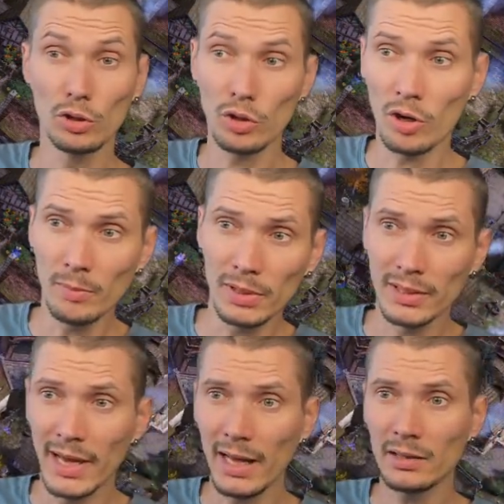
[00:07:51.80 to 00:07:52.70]
To
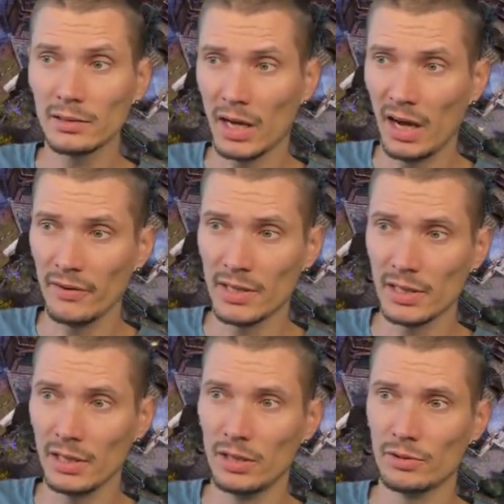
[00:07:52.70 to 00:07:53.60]
combat that,
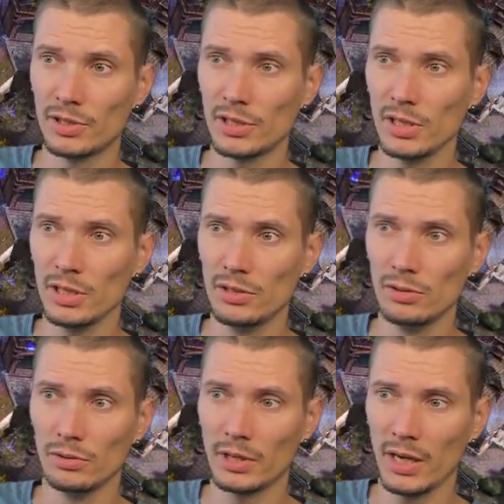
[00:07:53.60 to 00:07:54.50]
obviously you see
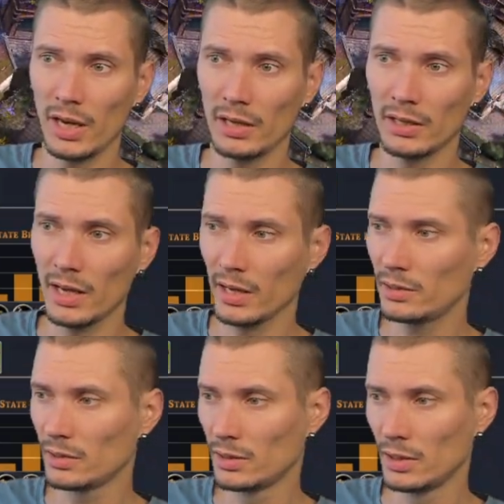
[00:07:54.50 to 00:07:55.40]
you can
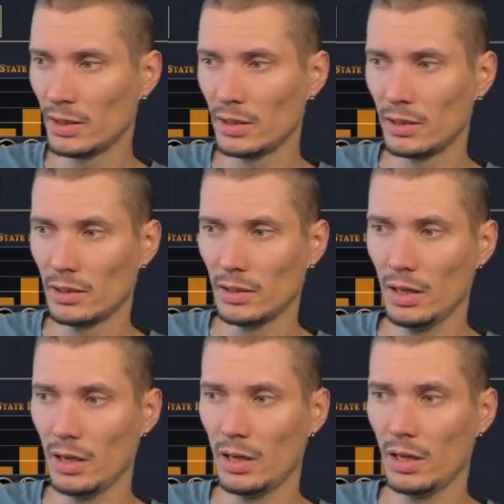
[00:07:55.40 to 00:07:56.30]
get
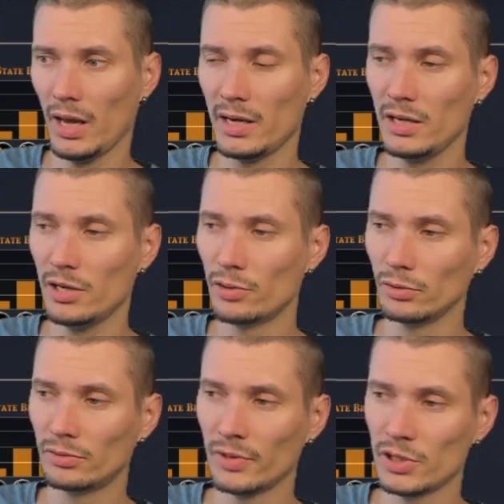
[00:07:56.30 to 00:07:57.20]
any
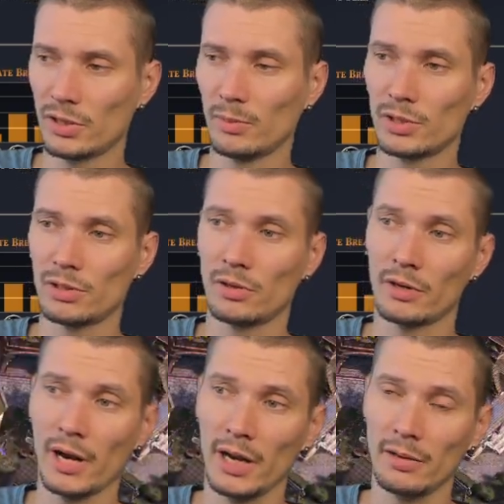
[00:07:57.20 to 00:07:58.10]
root vegetables or
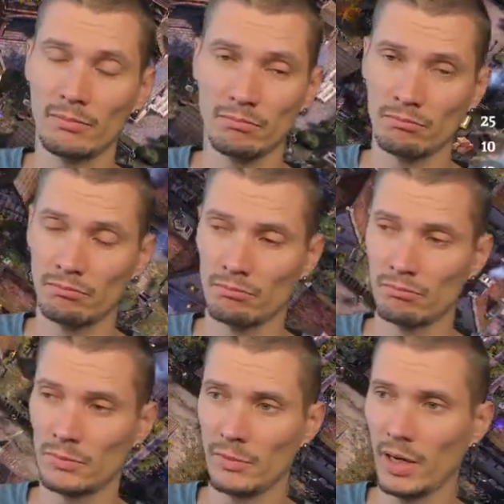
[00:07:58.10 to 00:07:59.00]
grain,
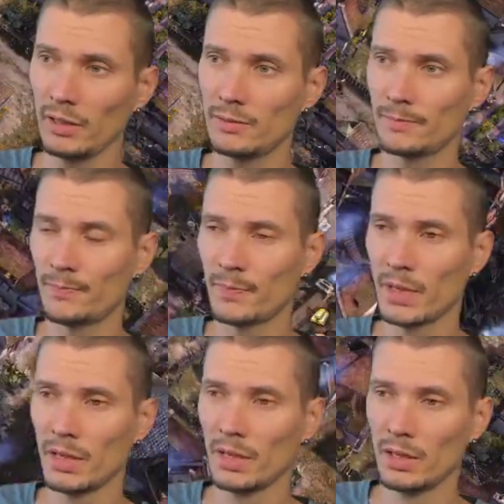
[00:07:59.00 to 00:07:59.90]
right?
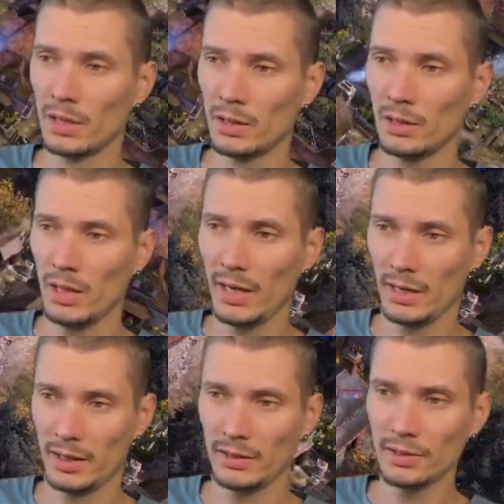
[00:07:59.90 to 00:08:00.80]

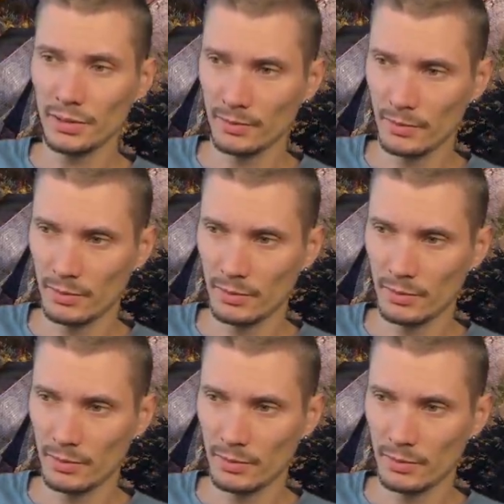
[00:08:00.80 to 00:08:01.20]
And